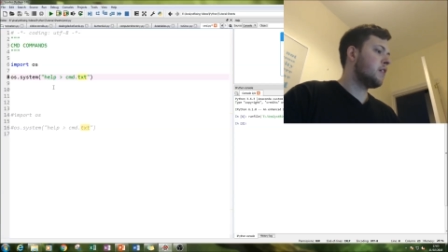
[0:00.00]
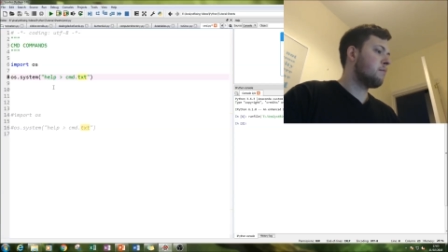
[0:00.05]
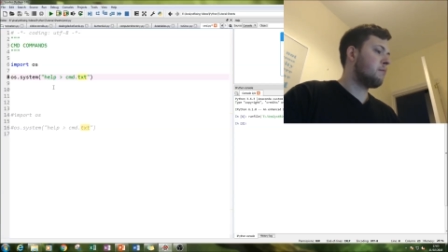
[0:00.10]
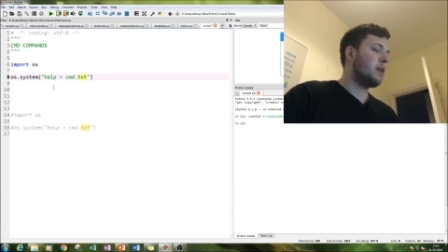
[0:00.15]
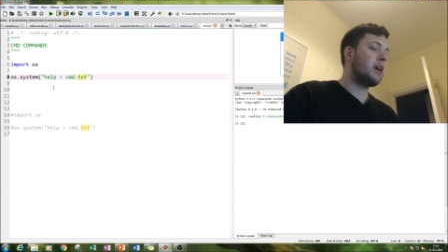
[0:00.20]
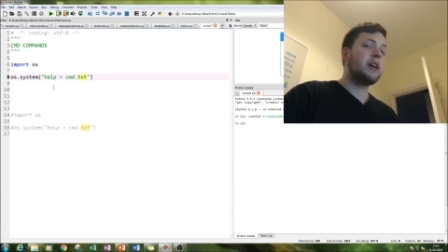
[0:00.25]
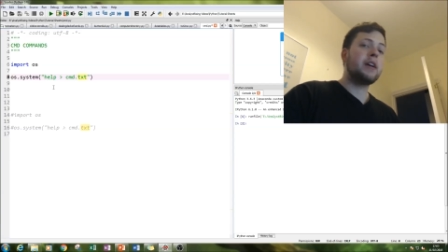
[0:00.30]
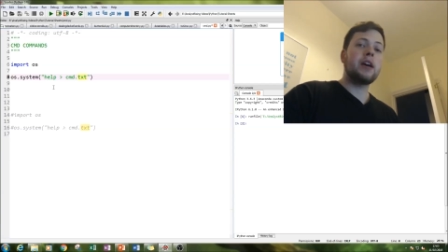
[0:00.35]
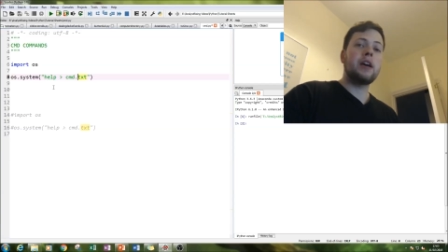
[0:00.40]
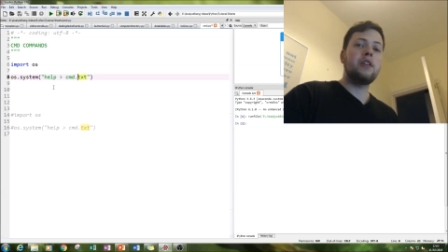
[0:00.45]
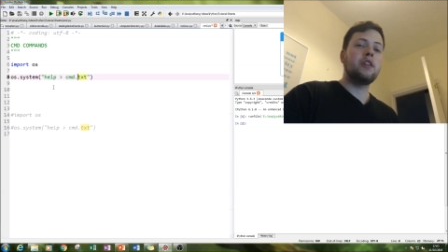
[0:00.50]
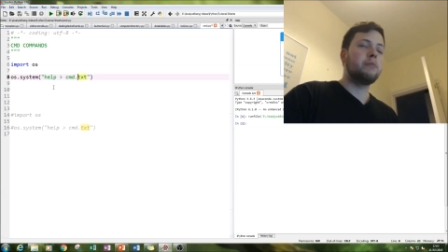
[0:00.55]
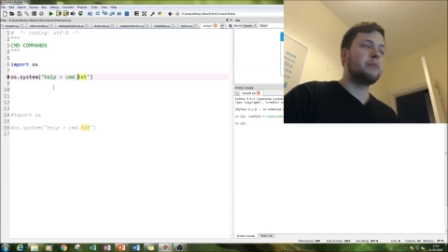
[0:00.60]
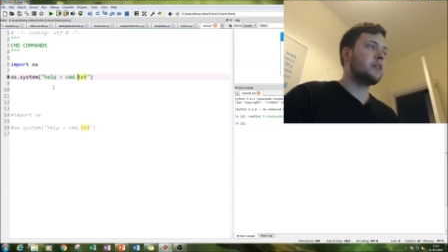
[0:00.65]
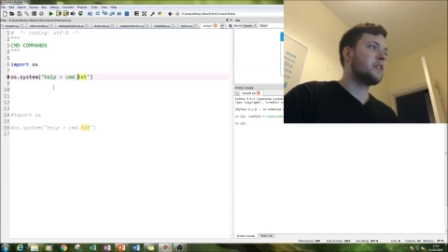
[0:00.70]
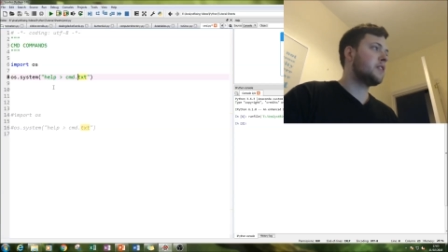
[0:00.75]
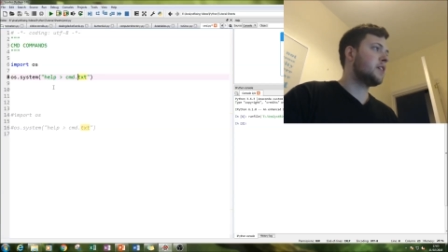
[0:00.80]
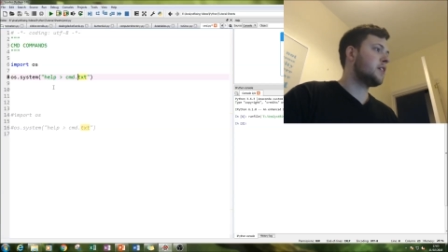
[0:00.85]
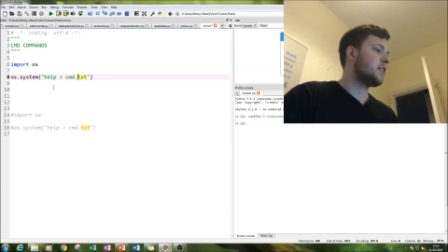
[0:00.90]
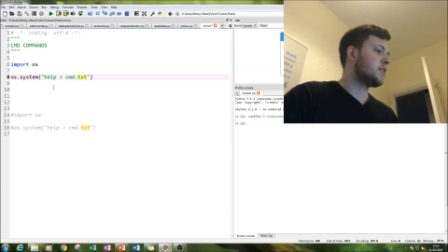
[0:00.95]
Blink and you'll
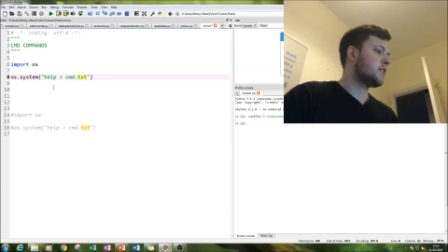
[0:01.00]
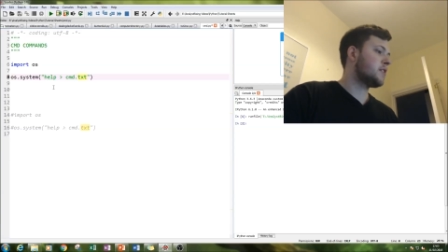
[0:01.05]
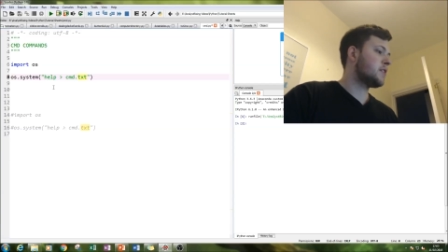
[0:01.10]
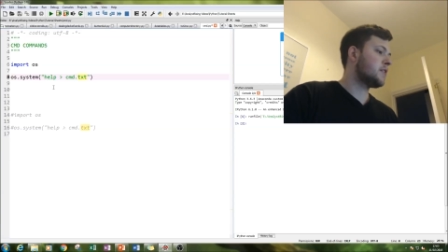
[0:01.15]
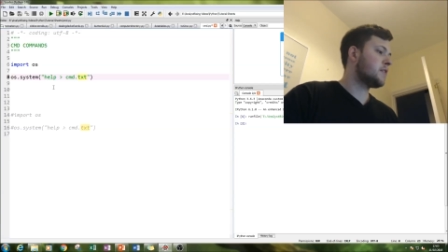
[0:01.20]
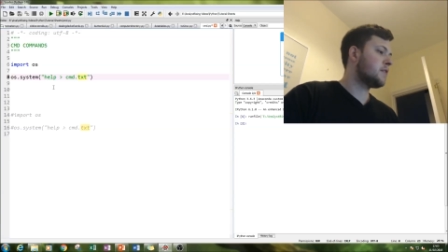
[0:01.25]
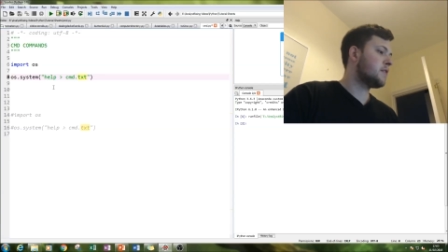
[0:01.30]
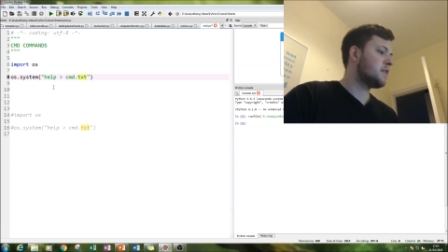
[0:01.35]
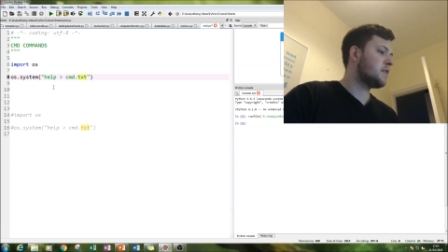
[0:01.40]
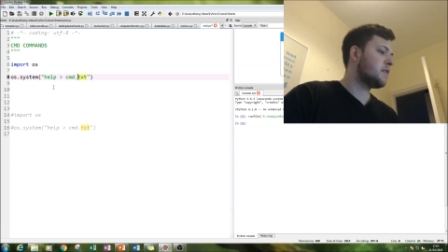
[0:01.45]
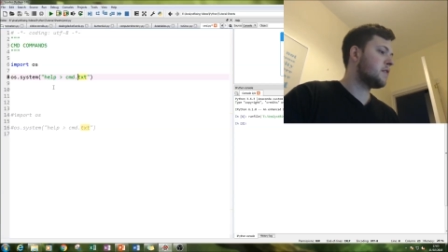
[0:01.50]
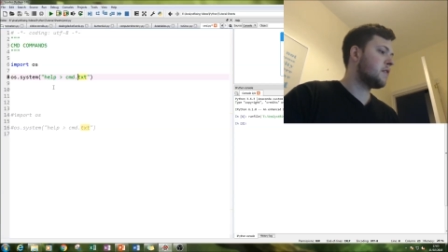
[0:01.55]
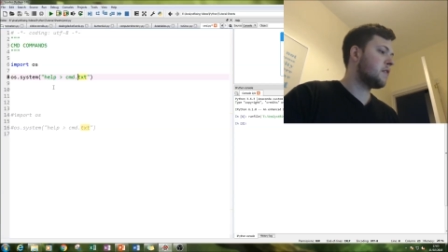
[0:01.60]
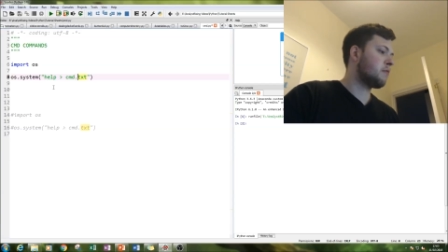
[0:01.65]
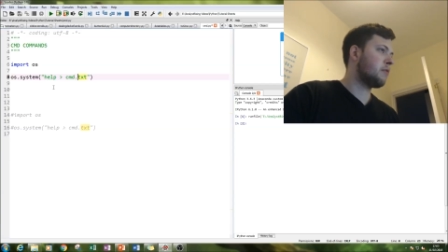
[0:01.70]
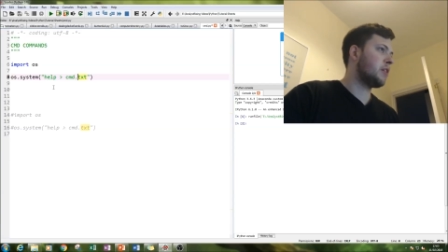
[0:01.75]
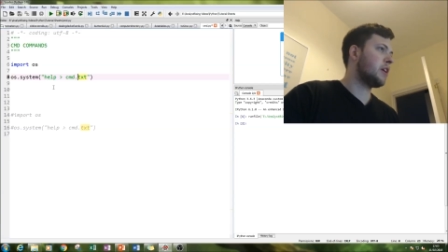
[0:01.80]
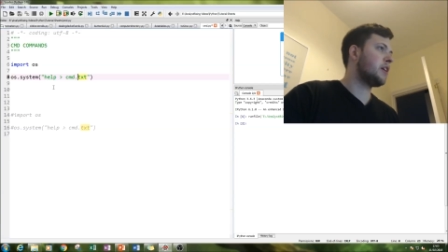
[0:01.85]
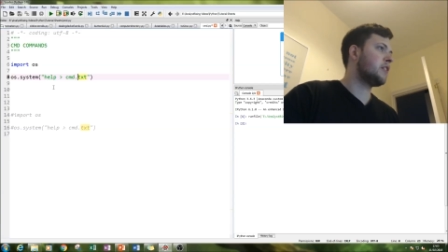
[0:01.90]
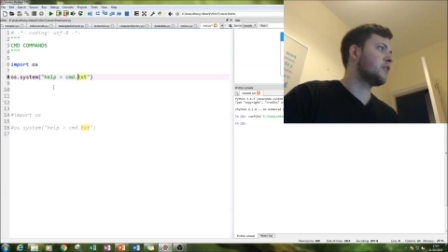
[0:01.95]
miss it.
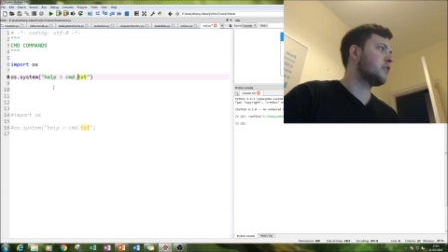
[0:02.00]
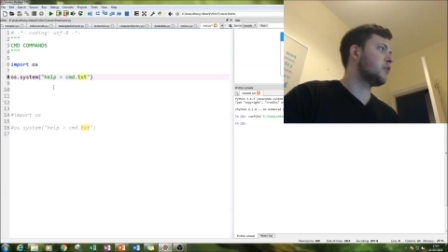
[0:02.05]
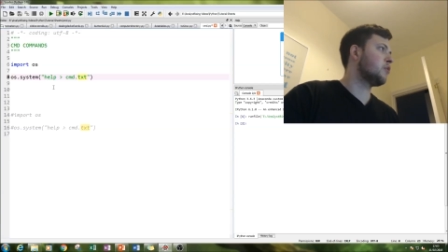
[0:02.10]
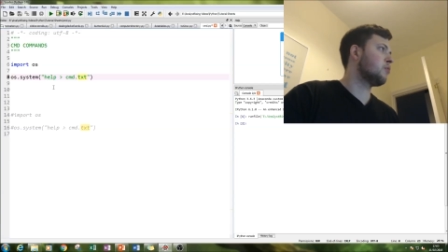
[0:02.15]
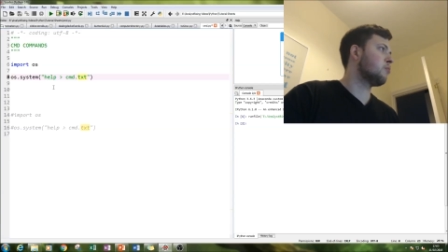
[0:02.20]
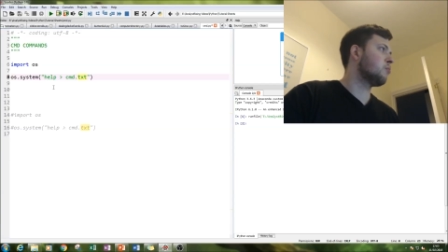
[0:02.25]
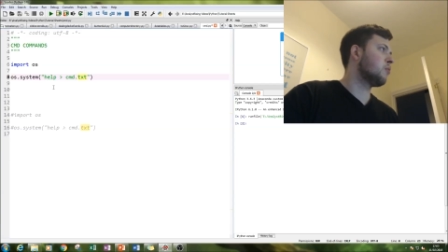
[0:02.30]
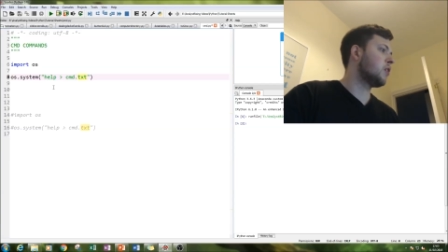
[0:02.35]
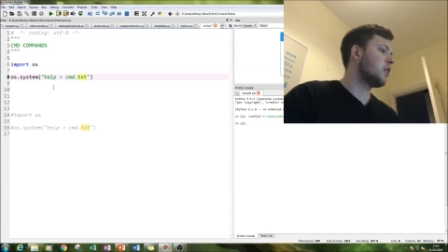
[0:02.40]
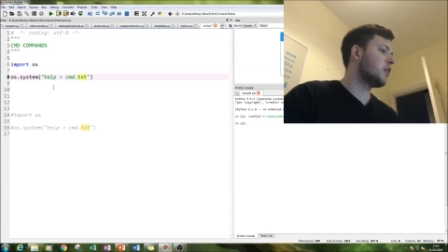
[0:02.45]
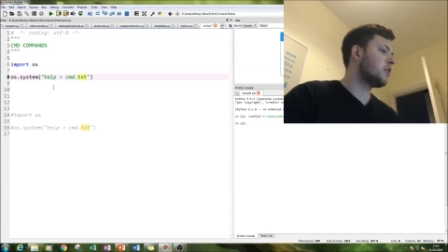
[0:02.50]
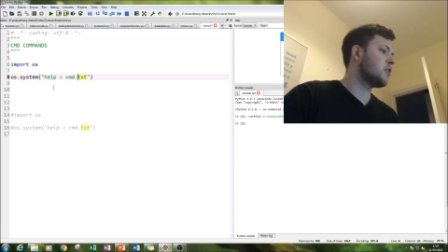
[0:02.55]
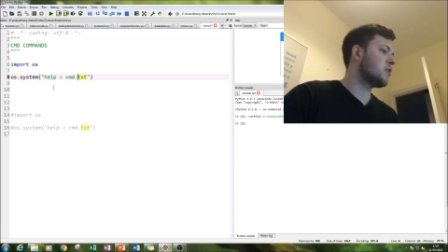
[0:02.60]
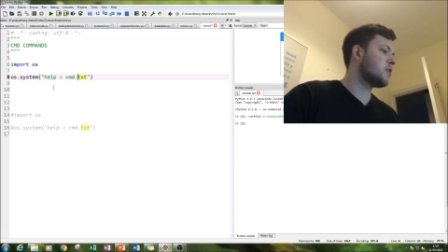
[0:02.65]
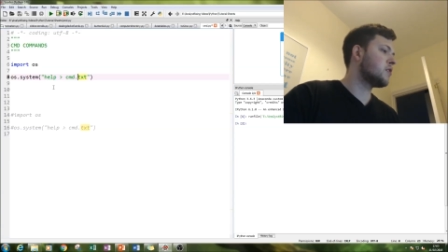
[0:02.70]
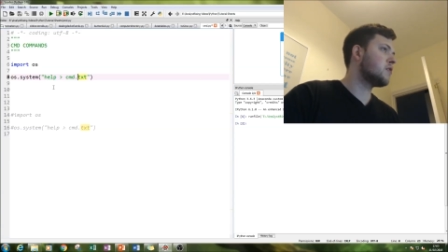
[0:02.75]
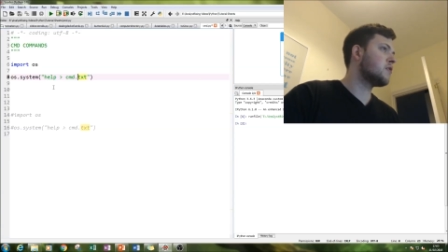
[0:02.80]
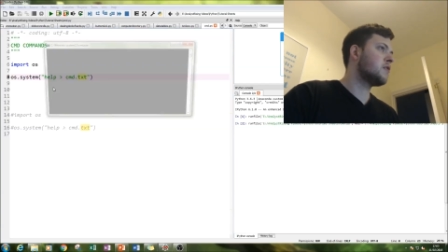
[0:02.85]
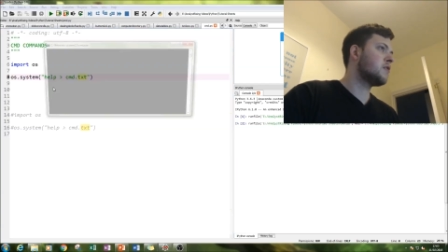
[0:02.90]
3, 2, 1,